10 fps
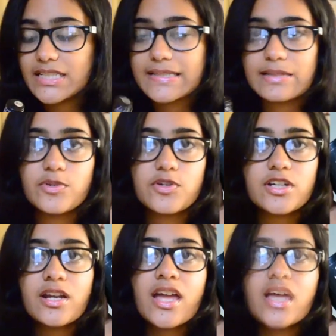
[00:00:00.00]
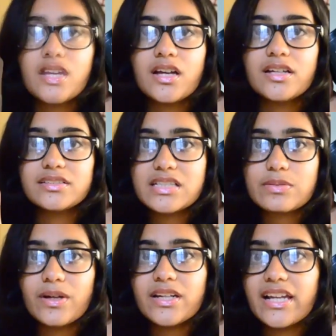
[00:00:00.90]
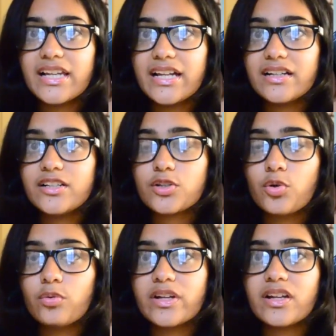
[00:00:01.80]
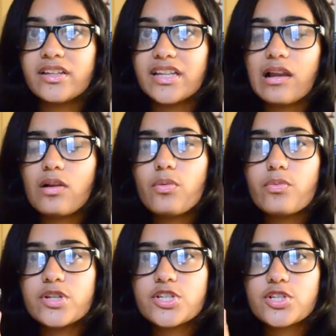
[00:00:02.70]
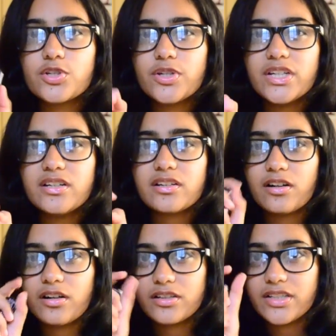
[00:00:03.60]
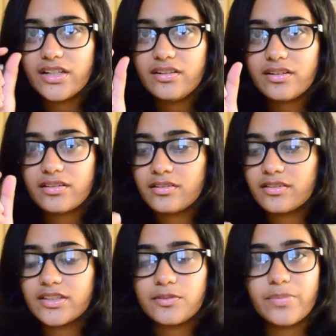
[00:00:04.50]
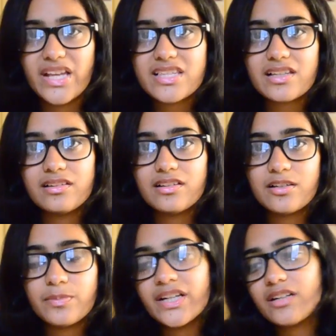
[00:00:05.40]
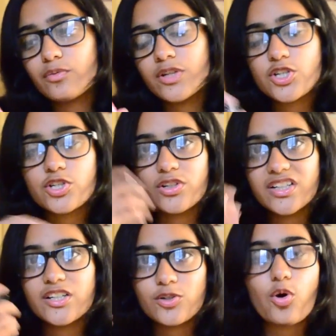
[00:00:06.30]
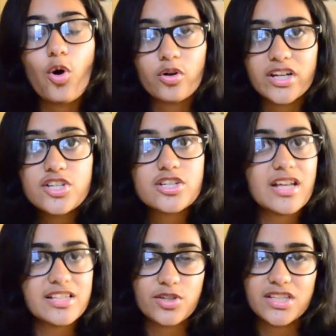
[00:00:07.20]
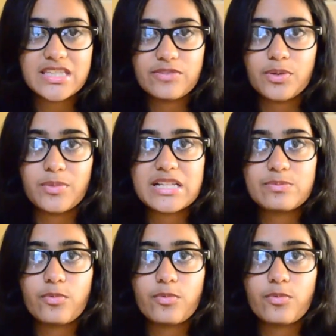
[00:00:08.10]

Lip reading: distributed. This one I layered it over a yellow, which did tint the base a little bit, which turned it into orange, as you can see from my